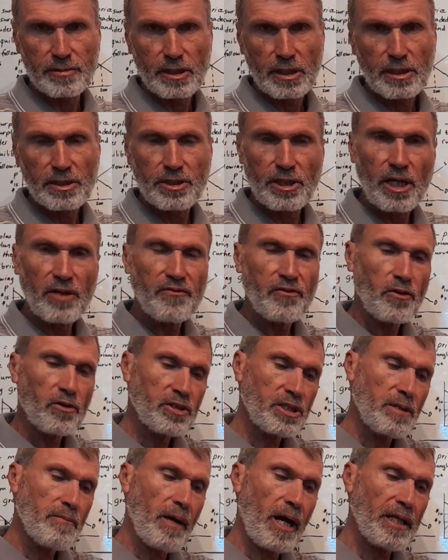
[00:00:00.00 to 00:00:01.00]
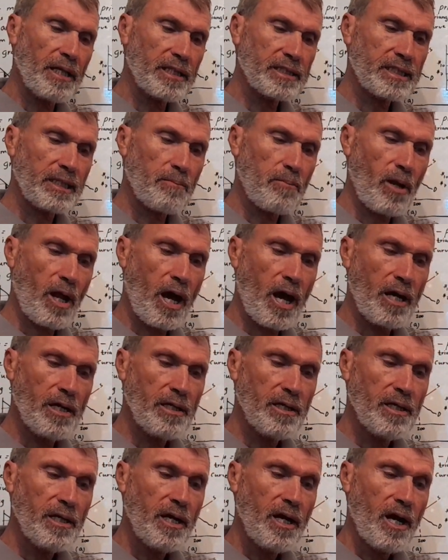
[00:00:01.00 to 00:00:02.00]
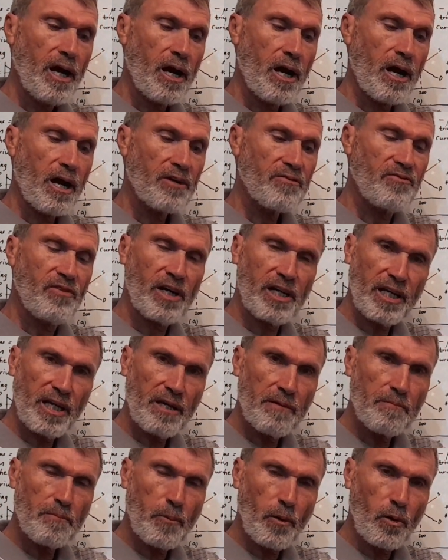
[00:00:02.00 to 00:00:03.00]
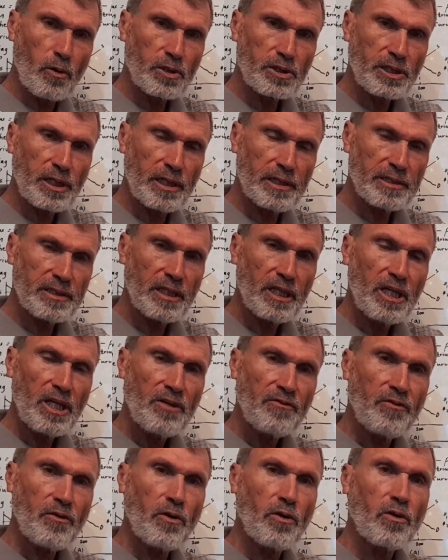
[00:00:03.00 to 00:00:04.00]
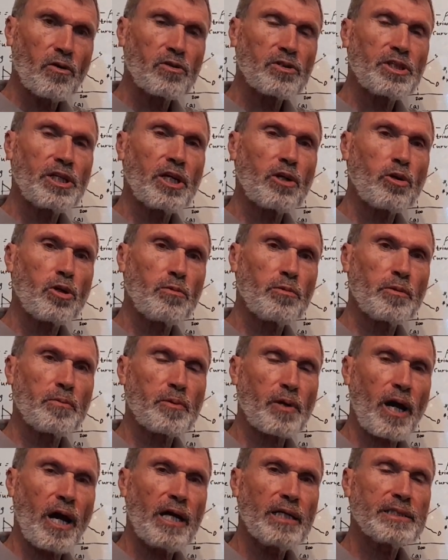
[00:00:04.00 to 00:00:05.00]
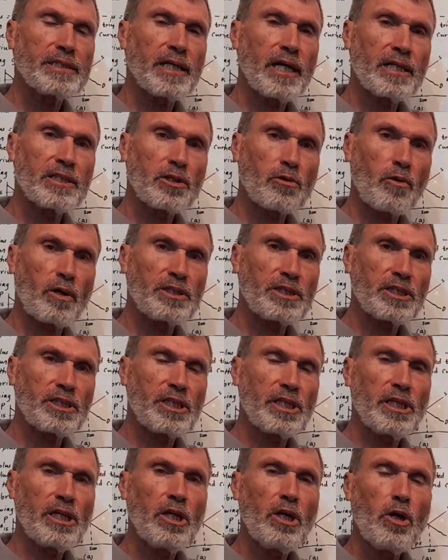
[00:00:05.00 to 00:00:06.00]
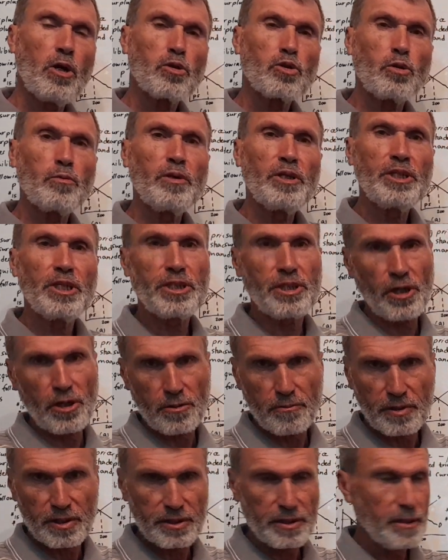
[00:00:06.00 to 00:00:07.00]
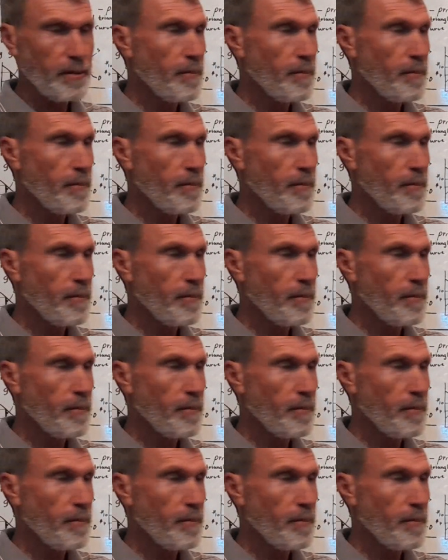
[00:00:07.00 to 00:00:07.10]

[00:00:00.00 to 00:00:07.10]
Therefore, demand and supply are very important for the equilibrium price and quantity to be determined.